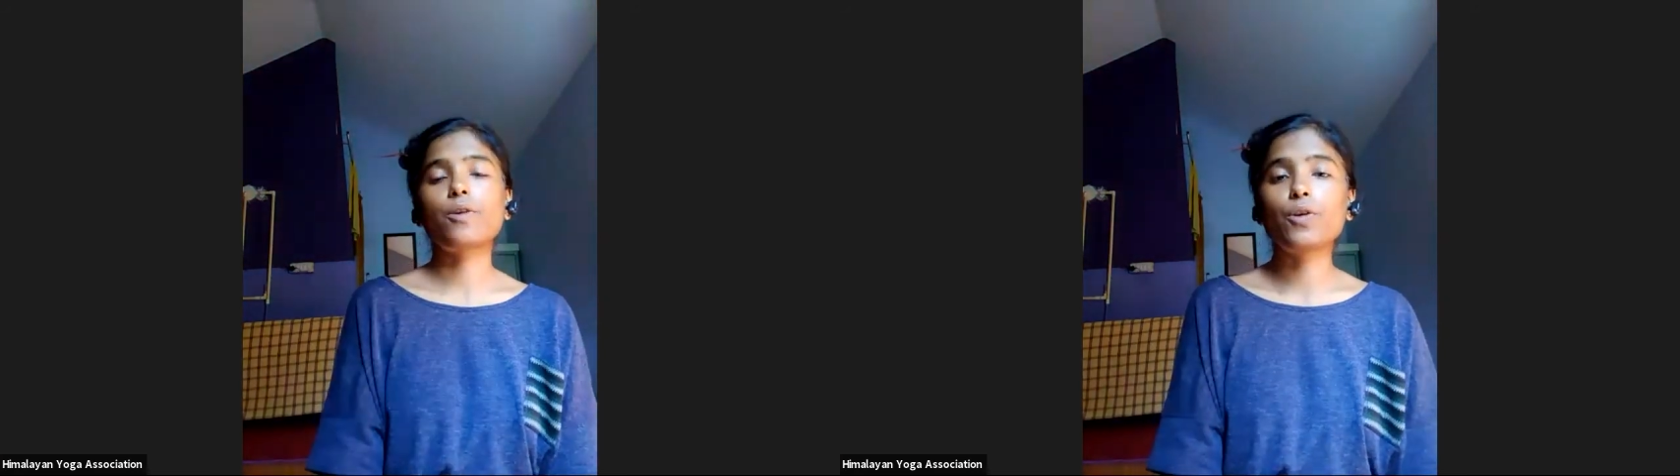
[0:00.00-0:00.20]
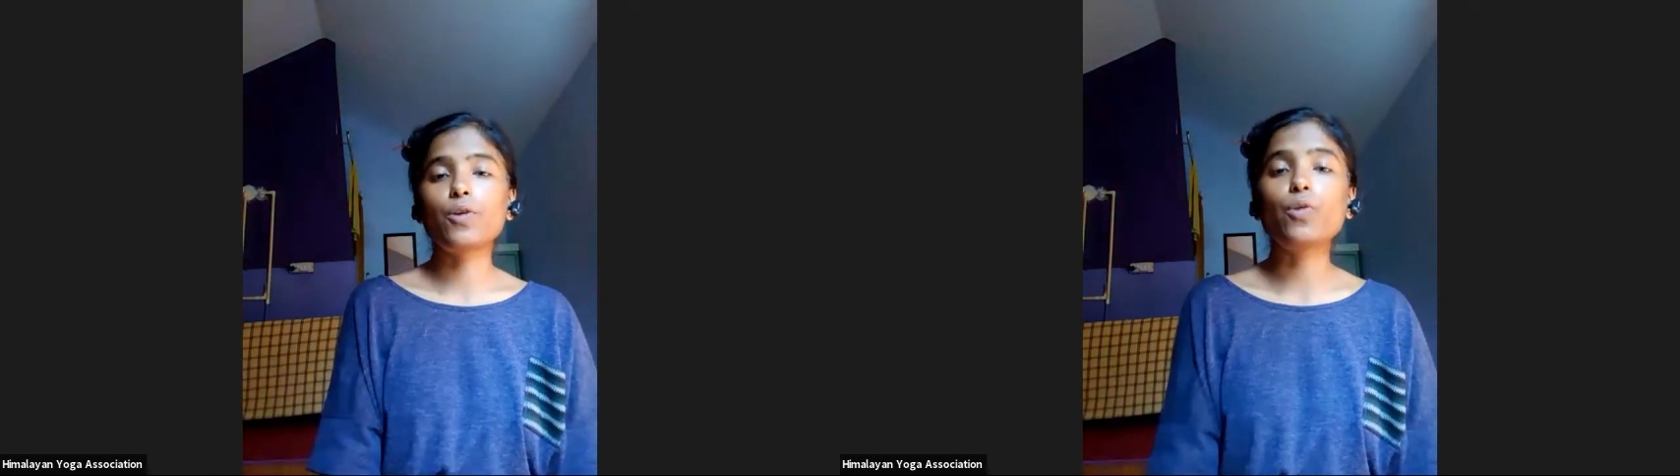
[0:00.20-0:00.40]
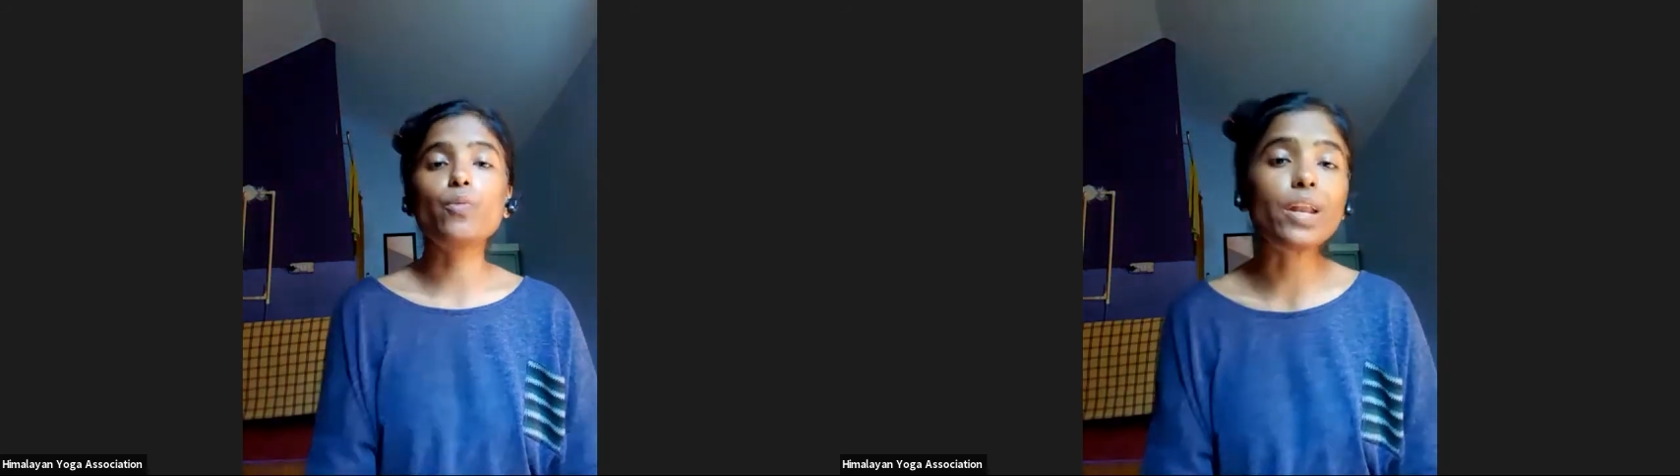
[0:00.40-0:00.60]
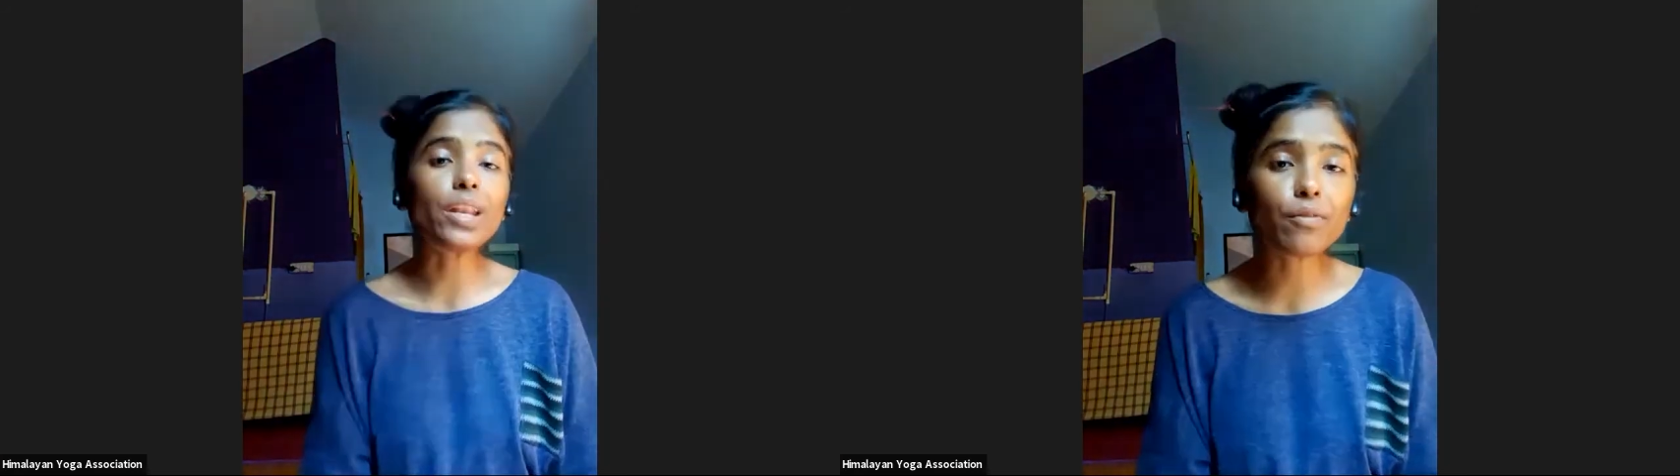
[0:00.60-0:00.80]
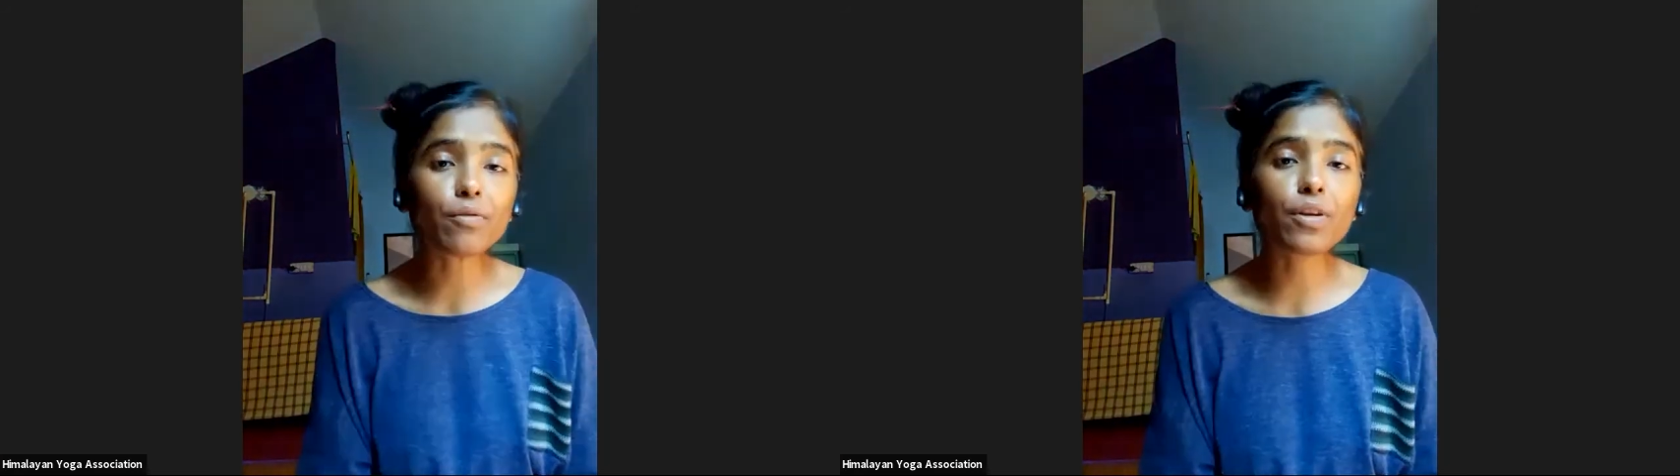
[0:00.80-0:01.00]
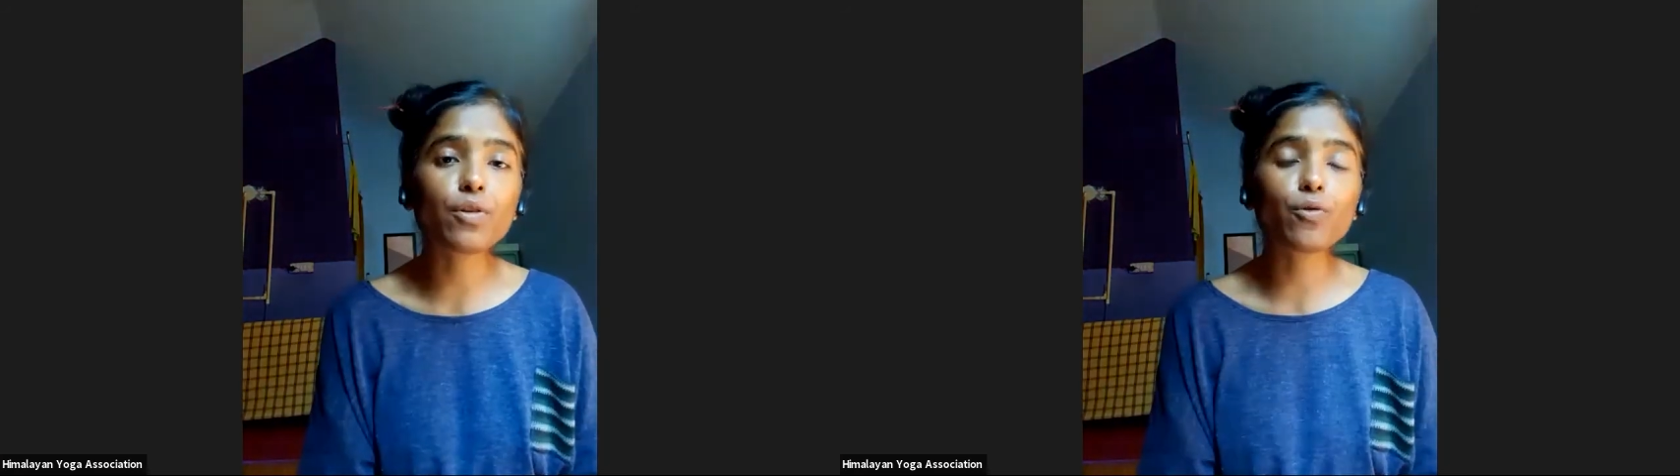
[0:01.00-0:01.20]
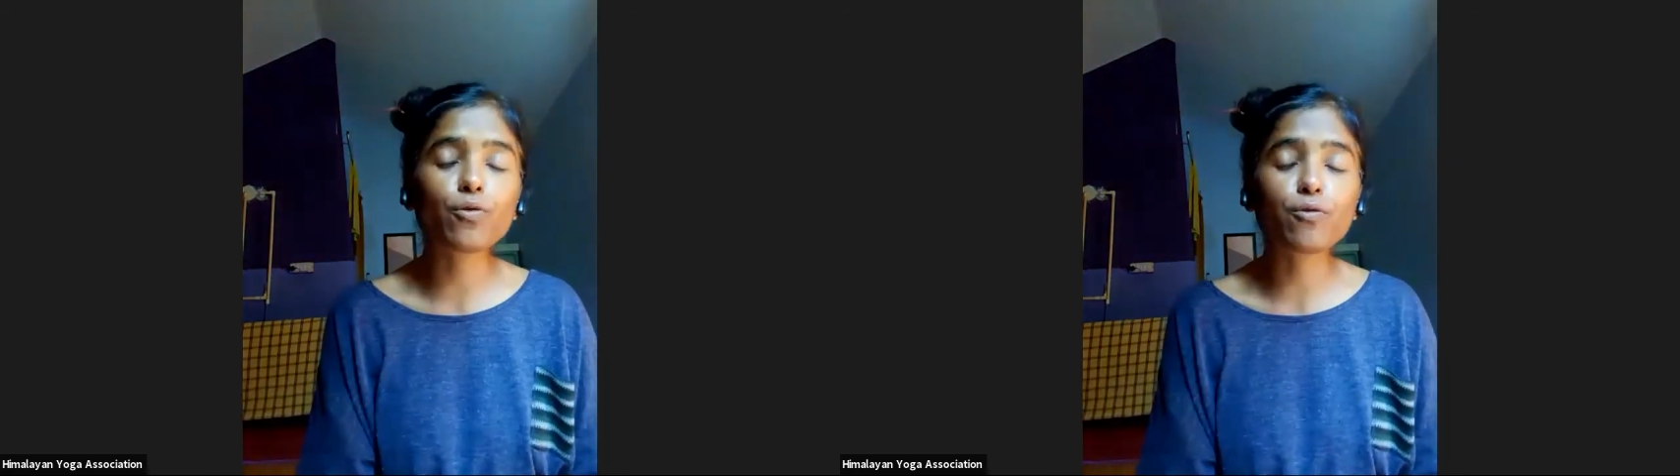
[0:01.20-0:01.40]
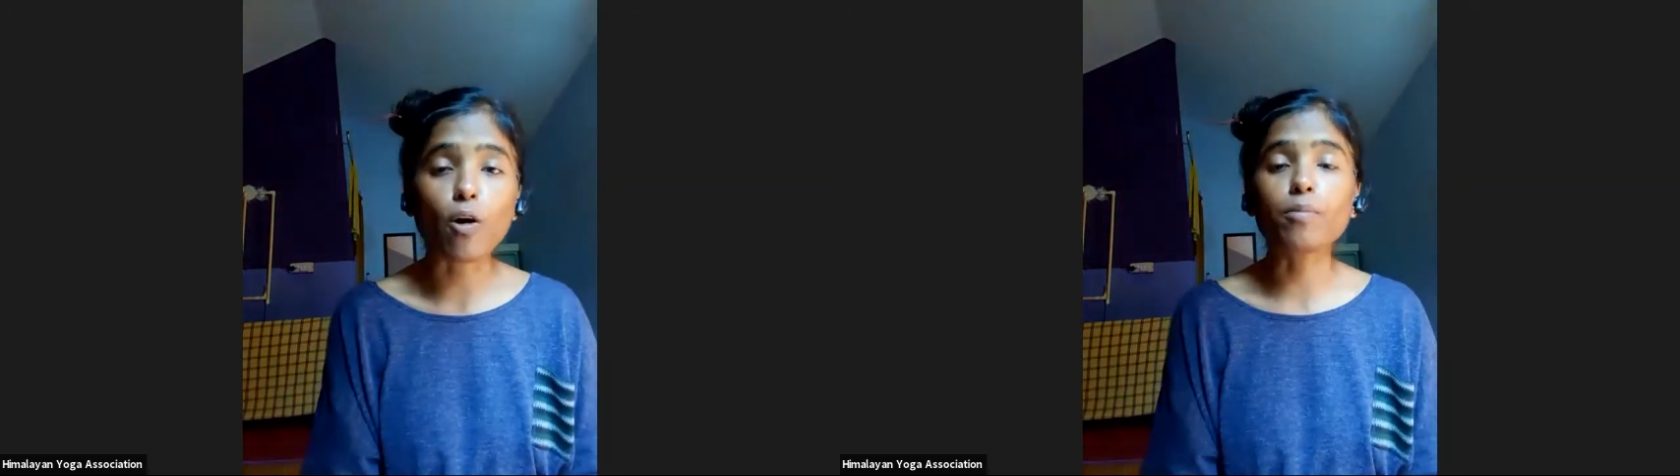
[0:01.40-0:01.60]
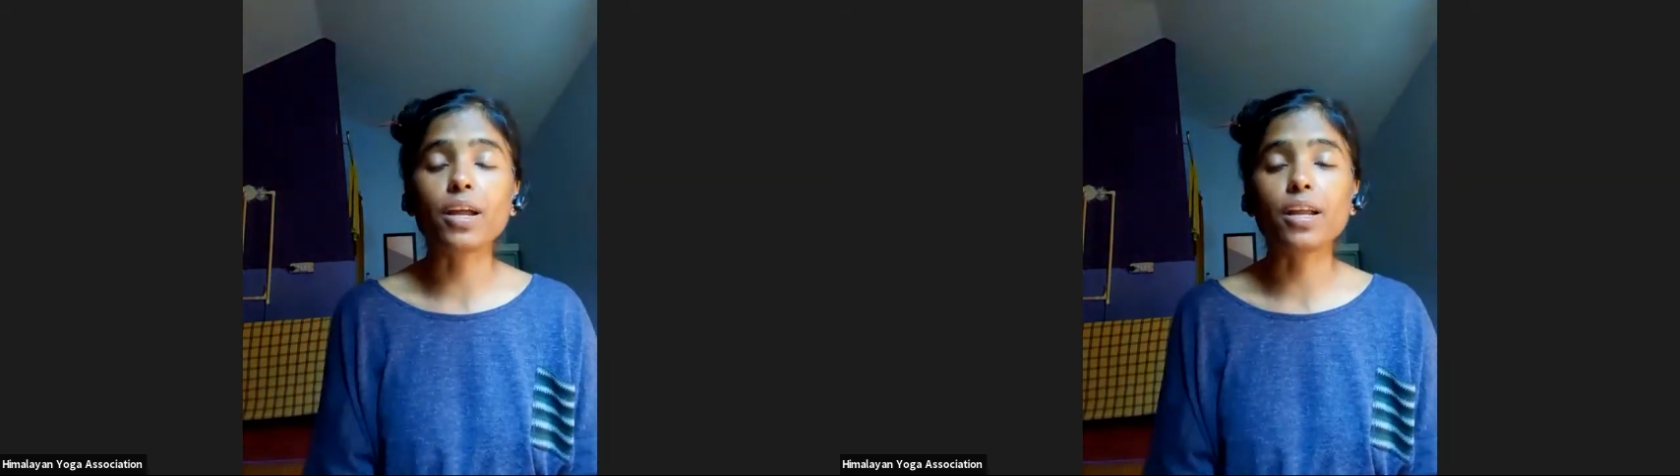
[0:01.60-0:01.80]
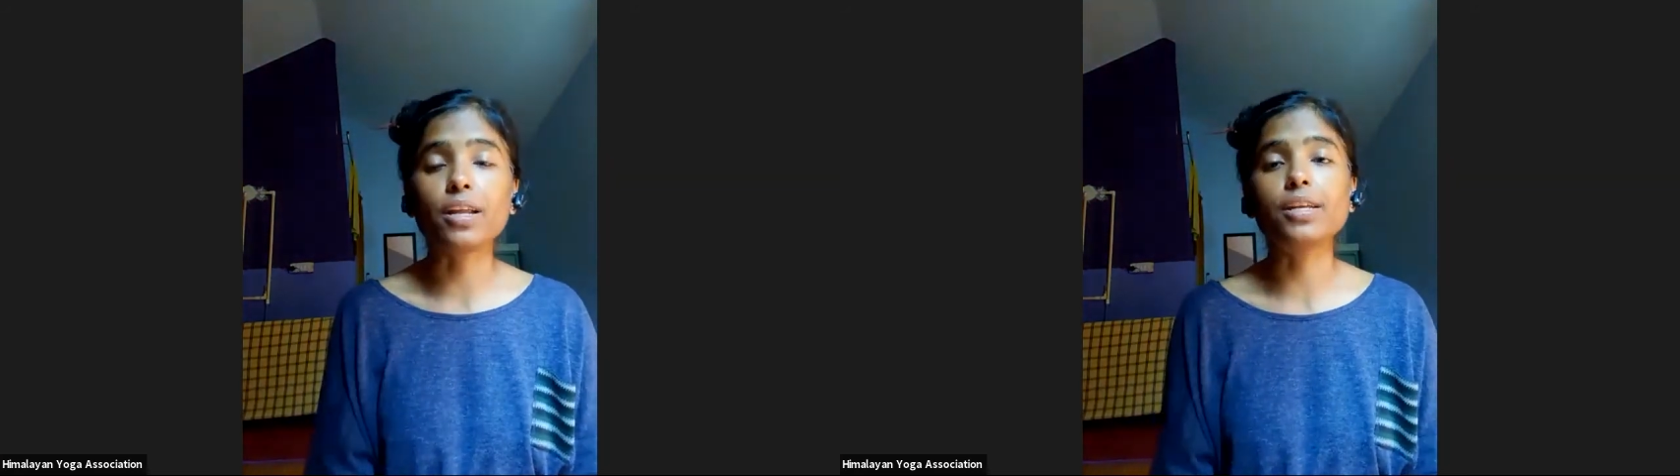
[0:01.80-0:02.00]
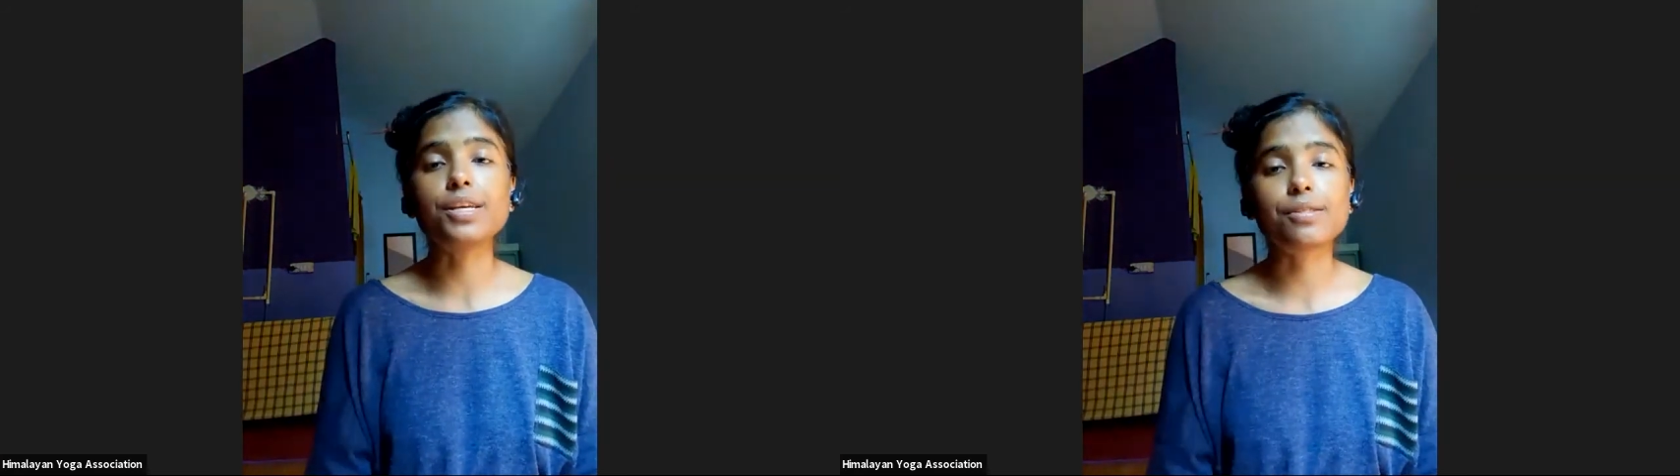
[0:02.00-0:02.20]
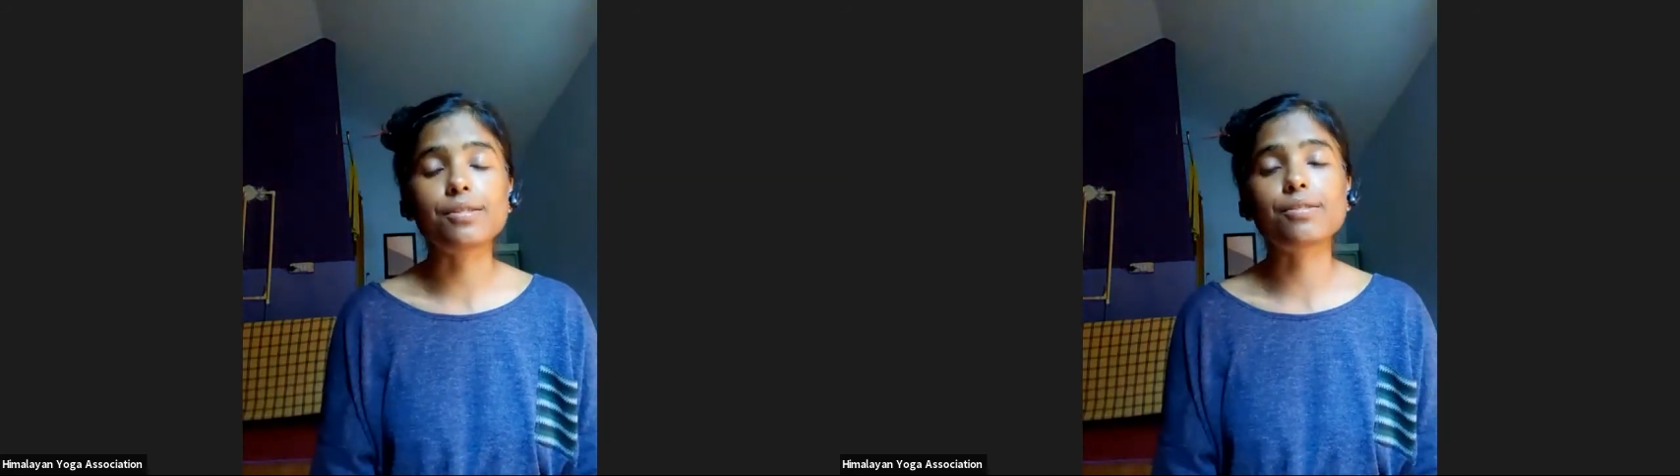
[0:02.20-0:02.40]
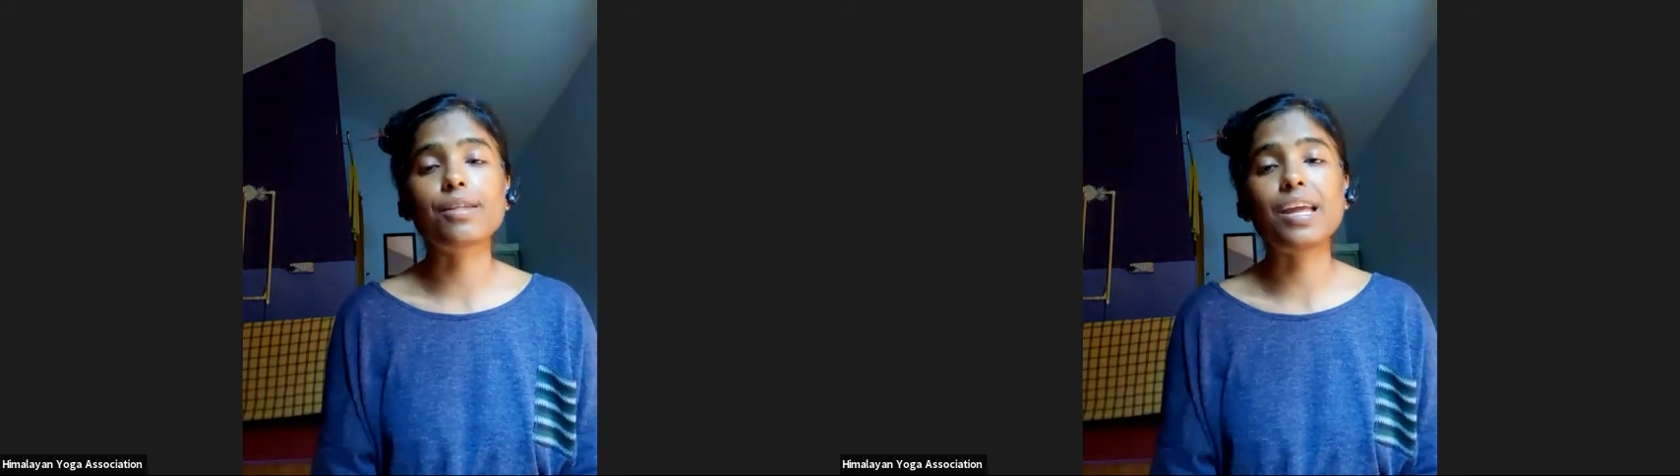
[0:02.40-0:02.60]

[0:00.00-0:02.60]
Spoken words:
whenever you form any disease,